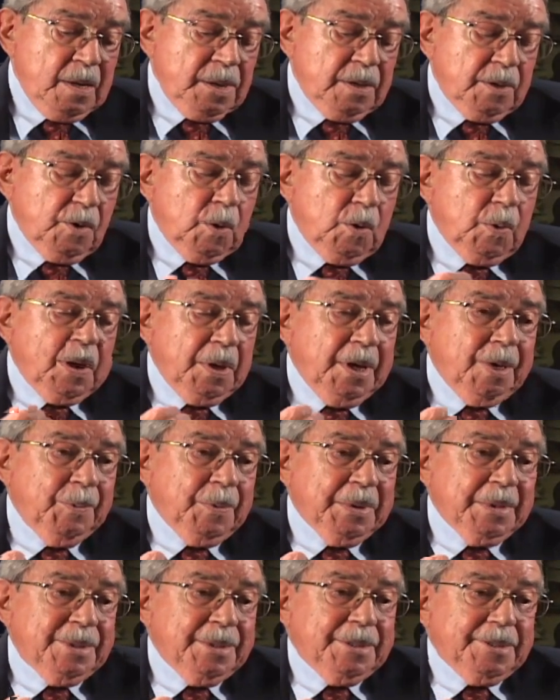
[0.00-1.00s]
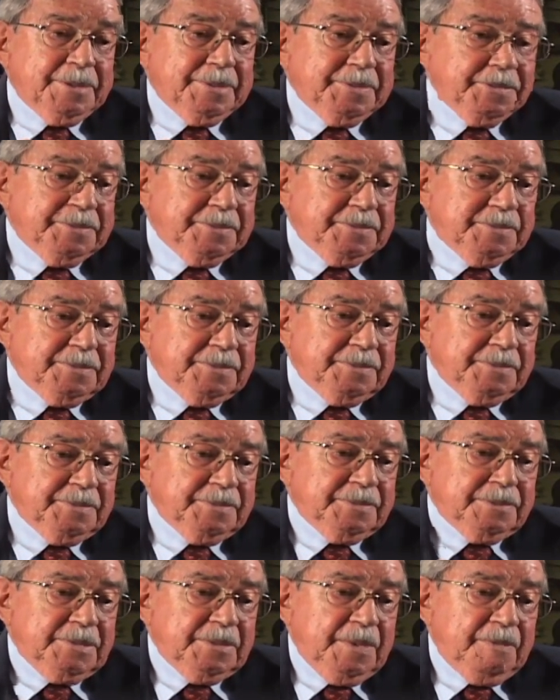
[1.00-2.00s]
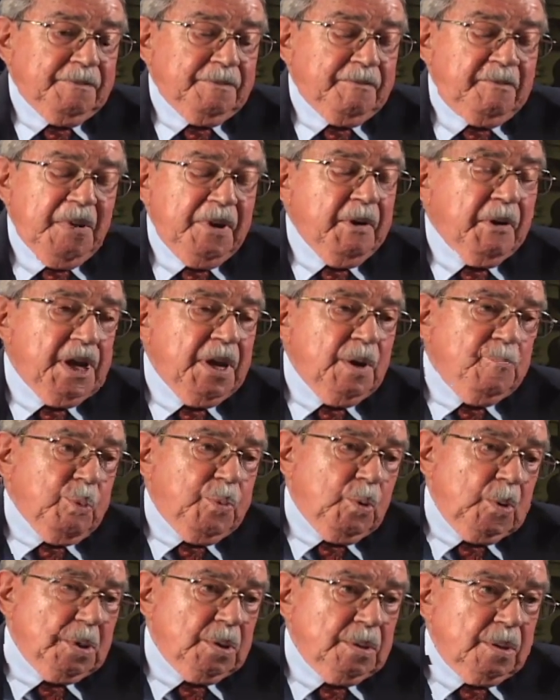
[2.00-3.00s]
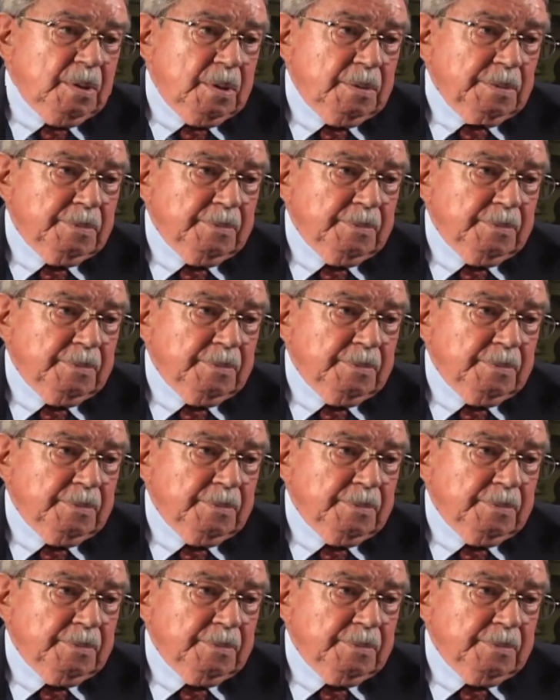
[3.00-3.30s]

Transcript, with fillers: So it was very important